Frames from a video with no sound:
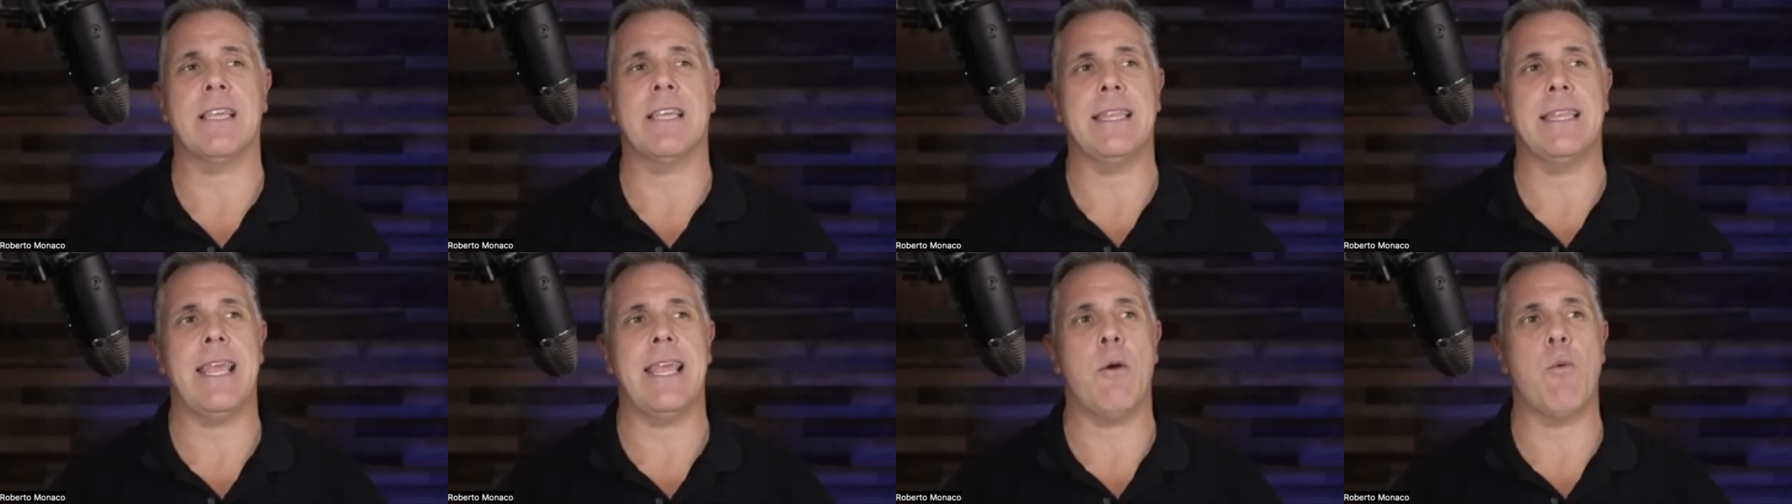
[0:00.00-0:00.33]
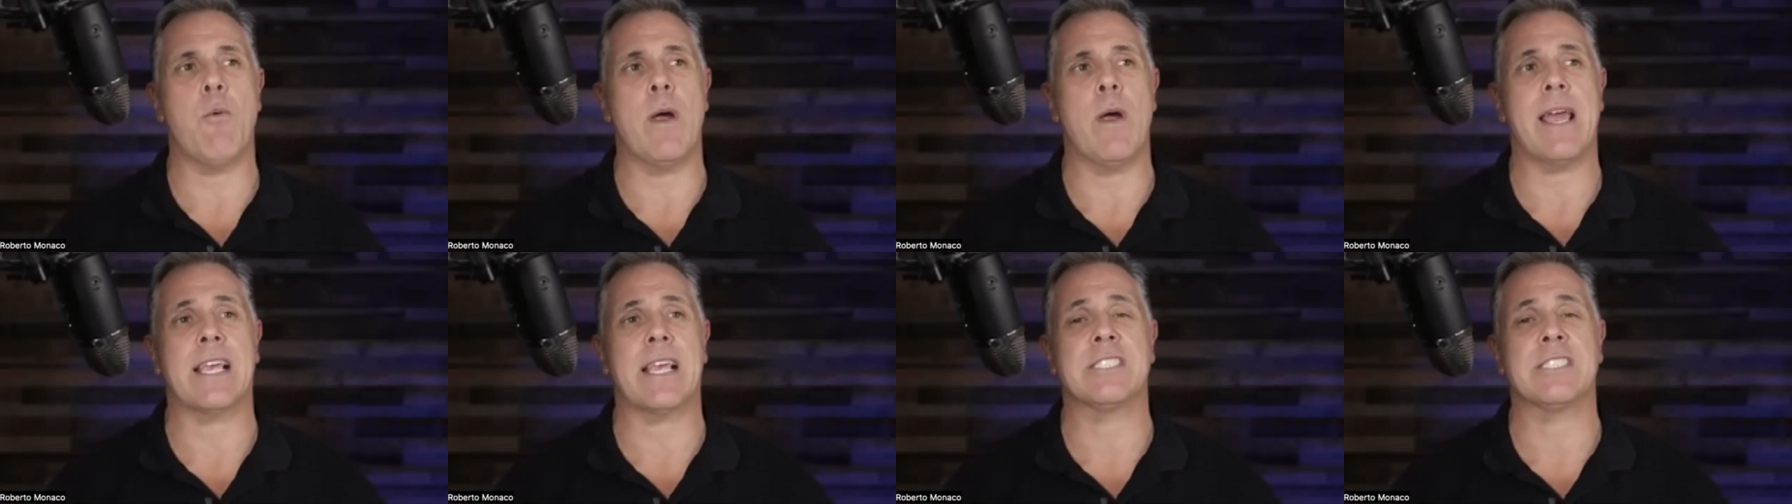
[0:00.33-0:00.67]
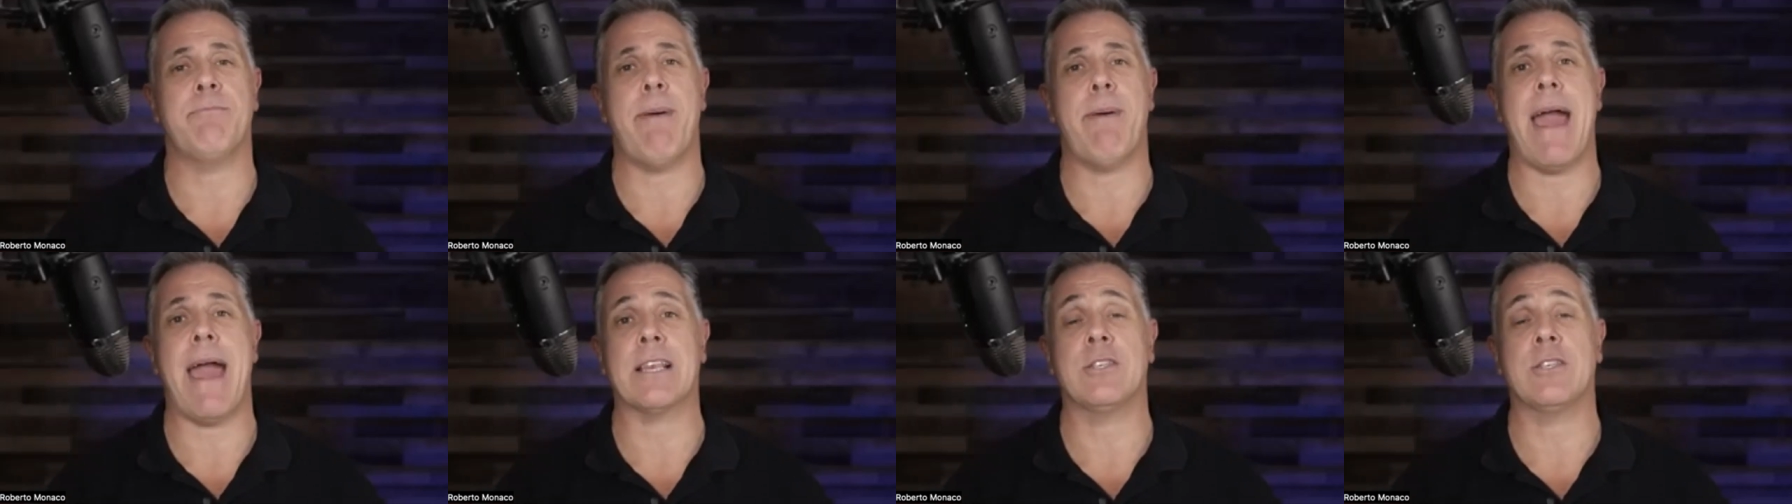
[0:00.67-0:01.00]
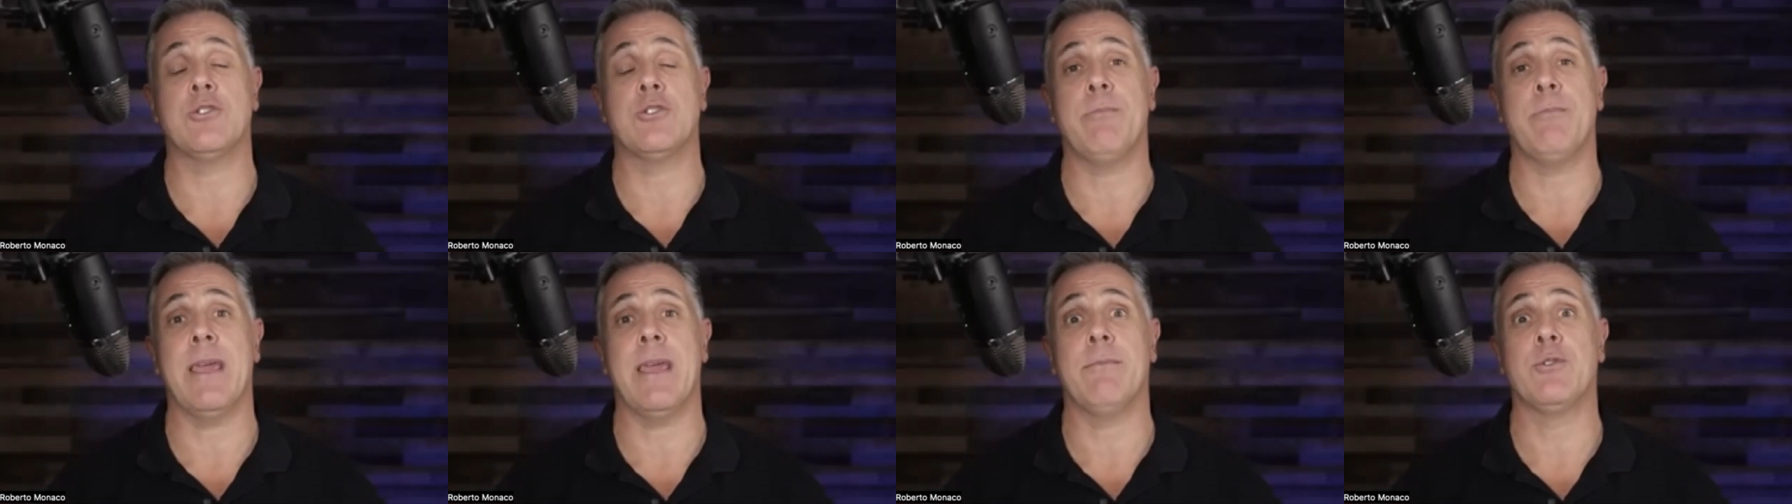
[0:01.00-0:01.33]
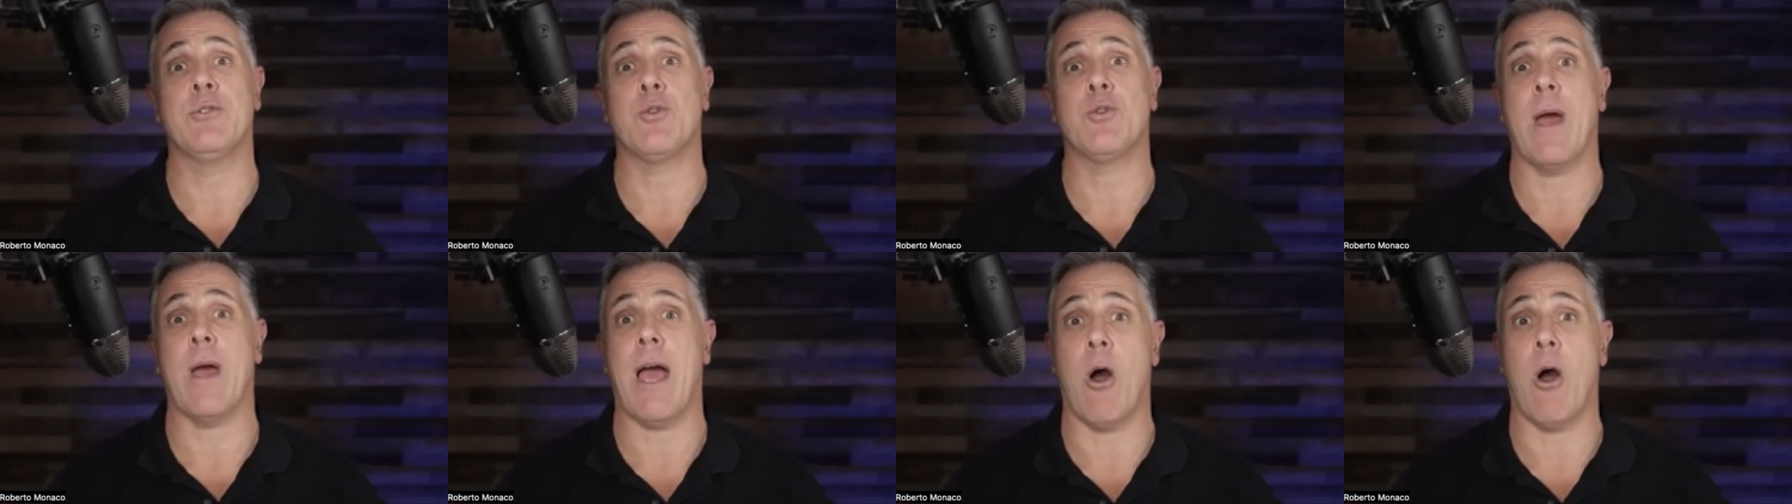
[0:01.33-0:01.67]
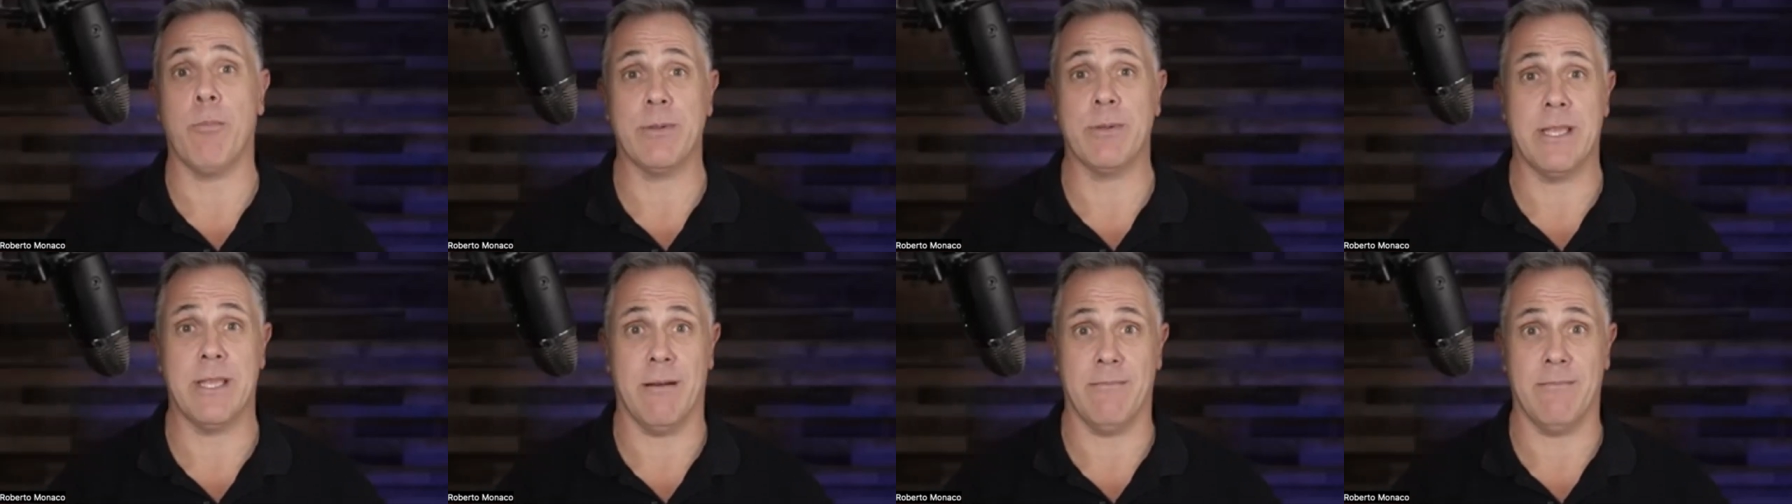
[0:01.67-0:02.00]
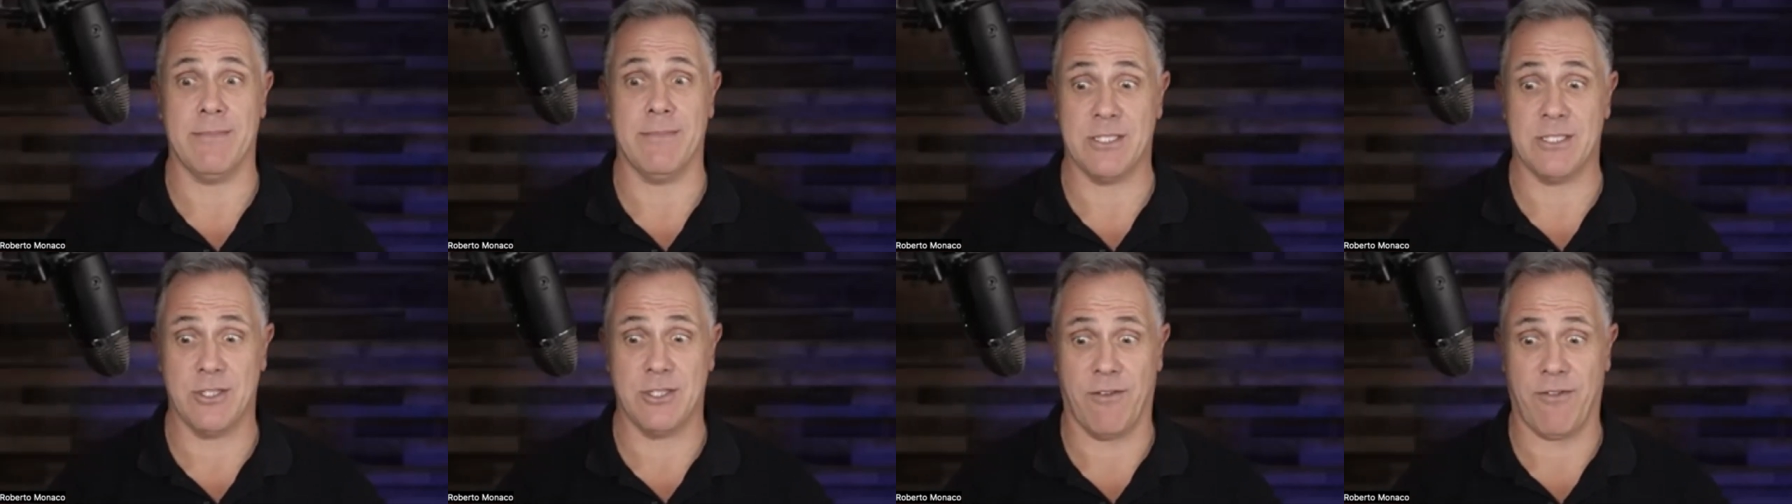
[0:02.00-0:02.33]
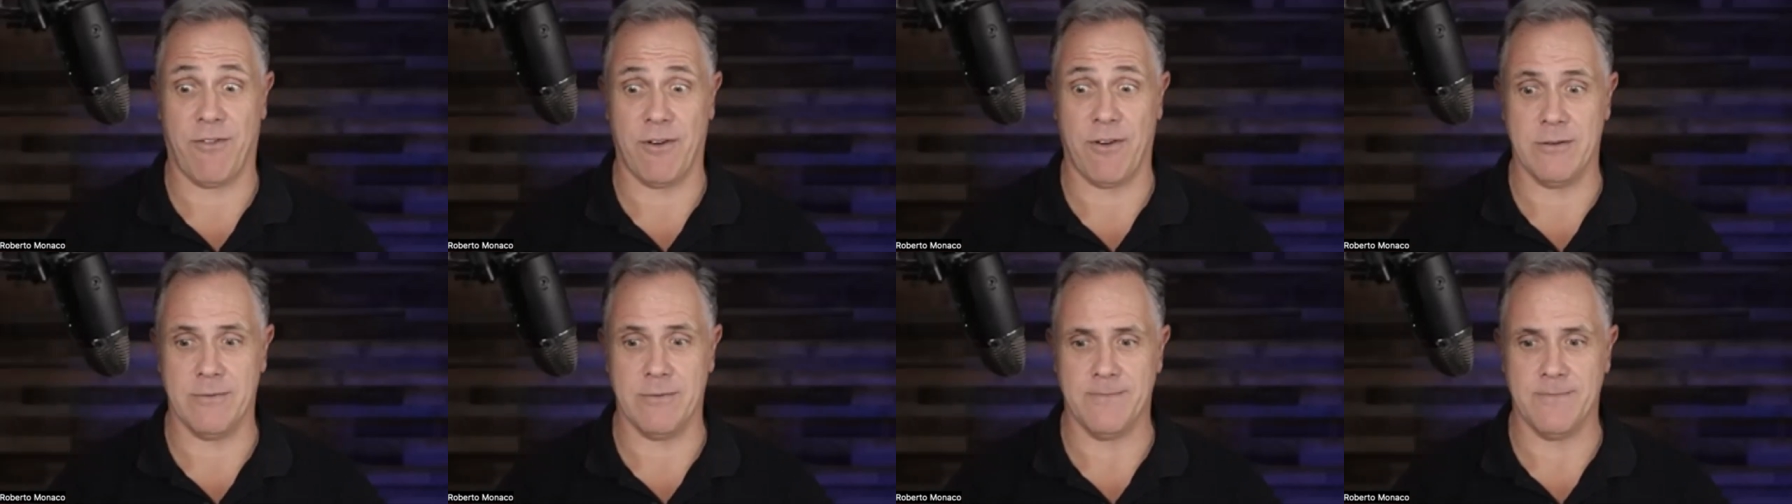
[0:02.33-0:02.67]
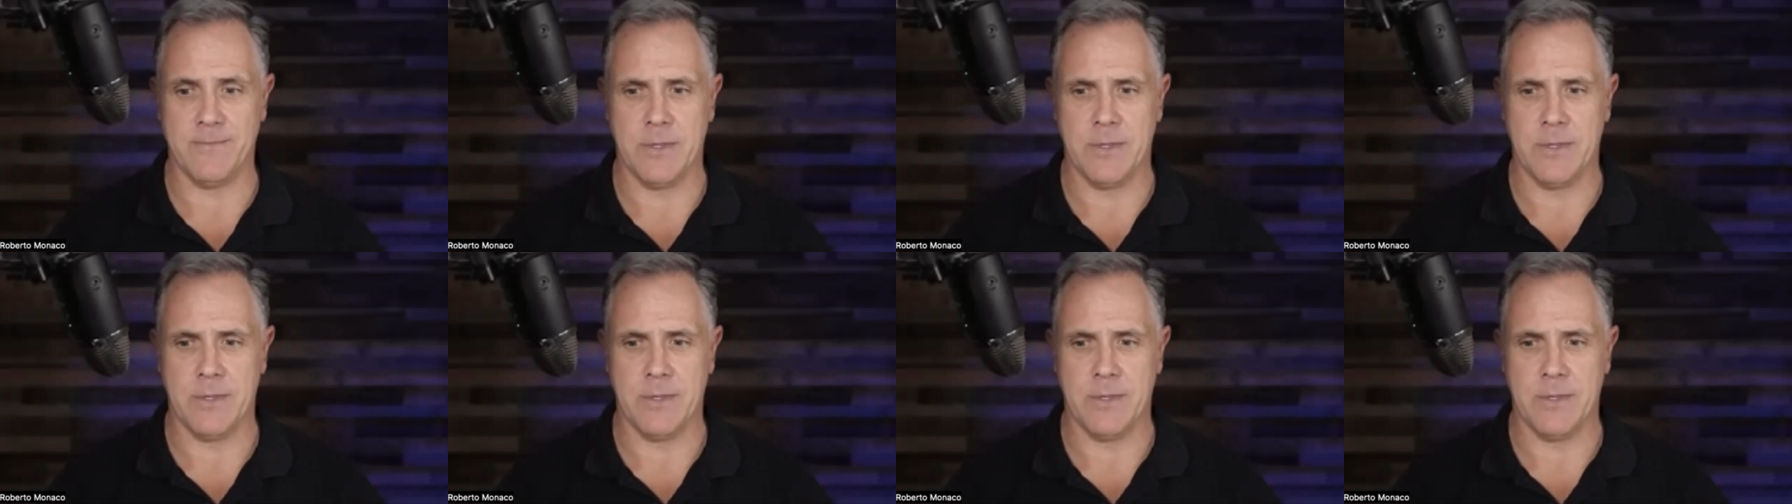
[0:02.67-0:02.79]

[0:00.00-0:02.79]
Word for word: they want to expect you to be able to help them. It's different.